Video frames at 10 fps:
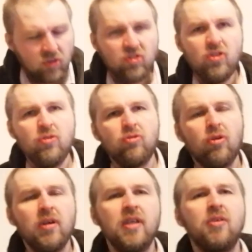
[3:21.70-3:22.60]
2
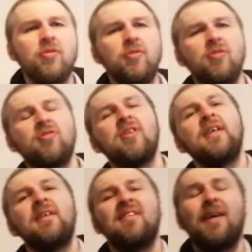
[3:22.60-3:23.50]
Chronicles
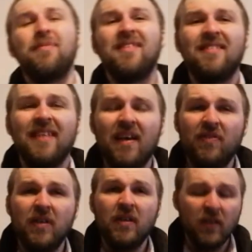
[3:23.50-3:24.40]
chapter
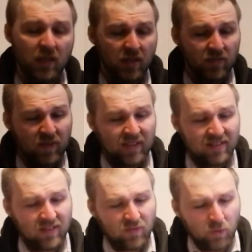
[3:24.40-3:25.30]
7
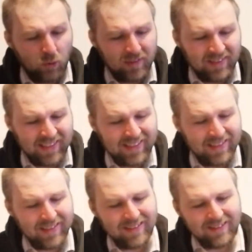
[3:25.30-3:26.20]
verses
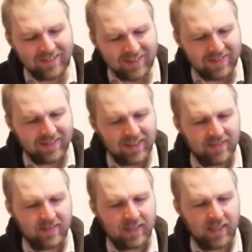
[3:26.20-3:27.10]
14 to
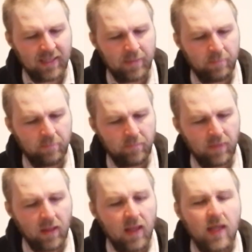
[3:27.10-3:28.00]
16.
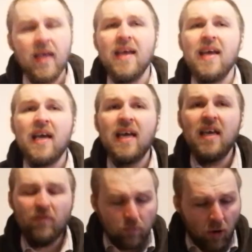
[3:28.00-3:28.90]

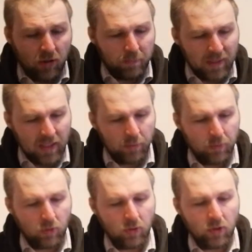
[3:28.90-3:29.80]
If my
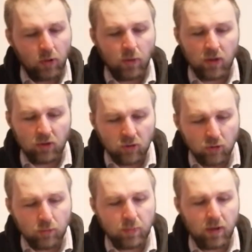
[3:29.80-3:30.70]
people who are
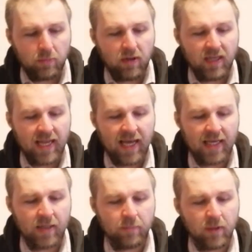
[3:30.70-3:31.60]
called by my
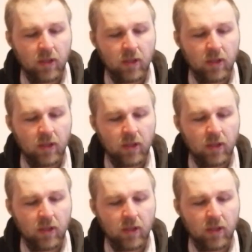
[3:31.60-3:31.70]
name